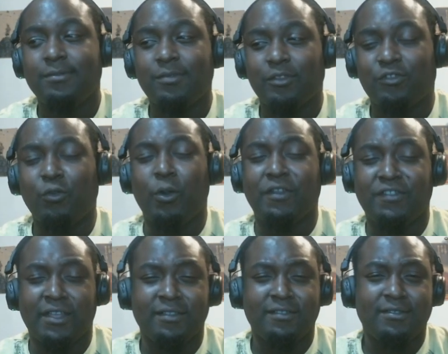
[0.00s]
sword
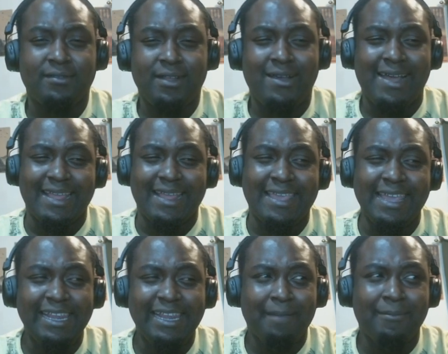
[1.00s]
saints. Now,
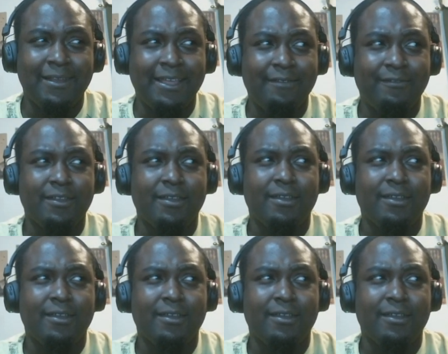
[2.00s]
Hanagiri, I believed,